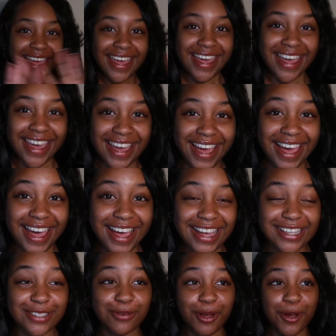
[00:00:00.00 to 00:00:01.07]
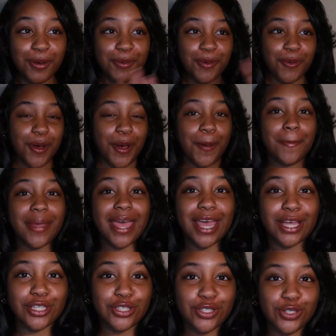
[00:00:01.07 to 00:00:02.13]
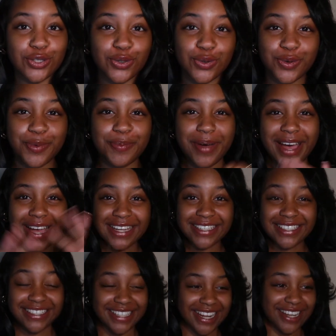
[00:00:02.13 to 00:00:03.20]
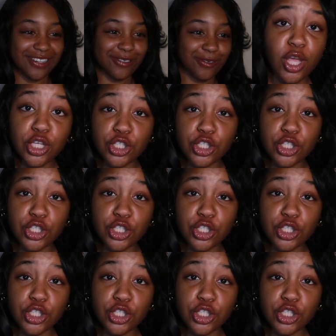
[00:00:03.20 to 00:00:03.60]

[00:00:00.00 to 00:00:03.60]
Hey guys, welcome back to my channel.